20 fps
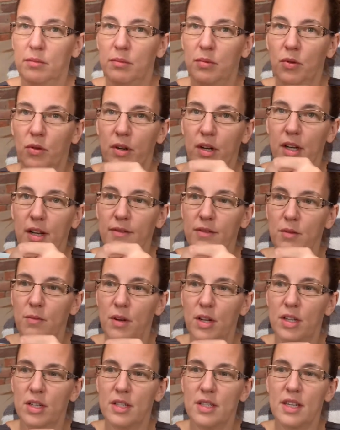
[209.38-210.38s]
pouring off the
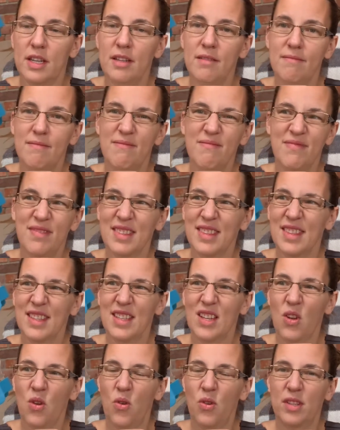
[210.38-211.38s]
water, see?
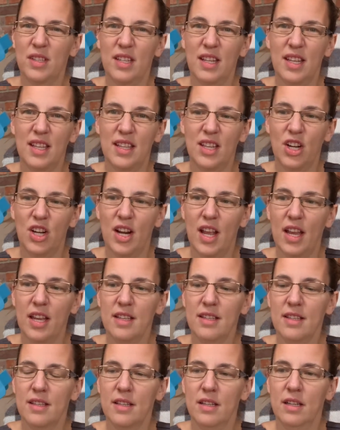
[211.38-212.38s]
Holds it in there
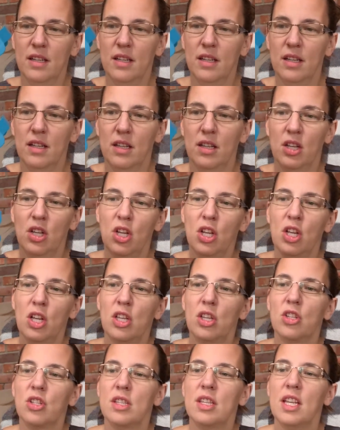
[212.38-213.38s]
nice.
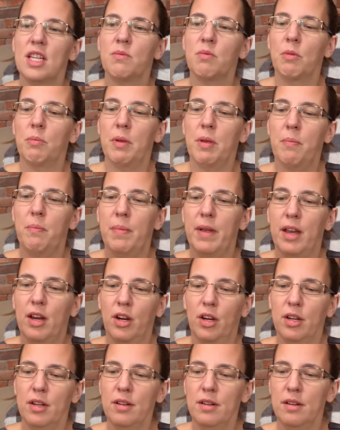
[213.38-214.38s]
Your seeds will be
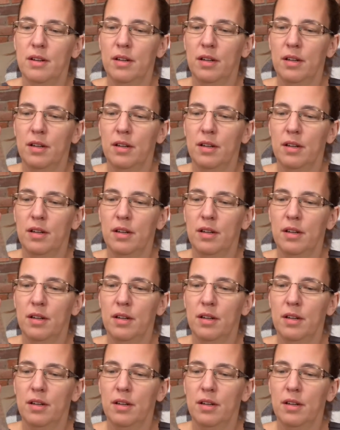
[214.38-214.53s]
bigger.